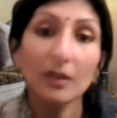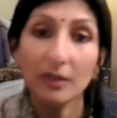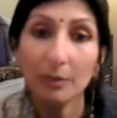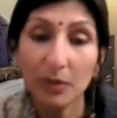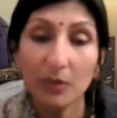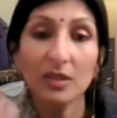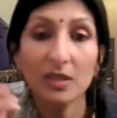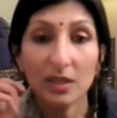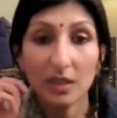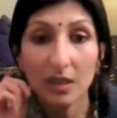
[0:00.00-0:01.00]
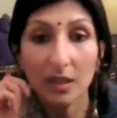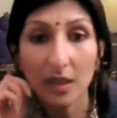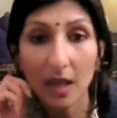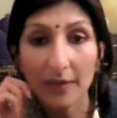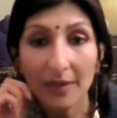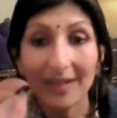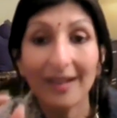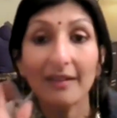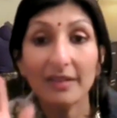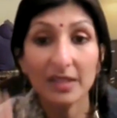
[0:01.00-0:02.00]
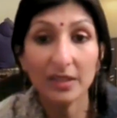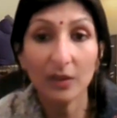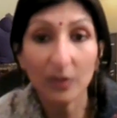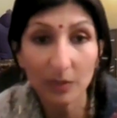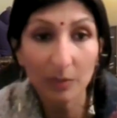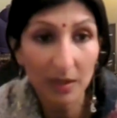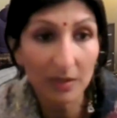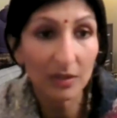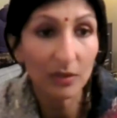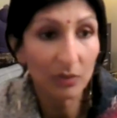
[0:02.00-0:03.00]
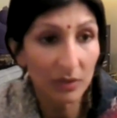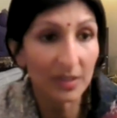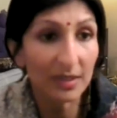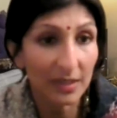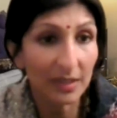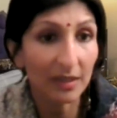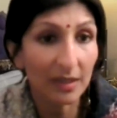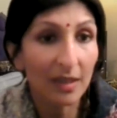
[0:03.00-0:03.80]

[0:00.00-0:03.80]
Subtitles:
the purity and the clarity of the person who's listening.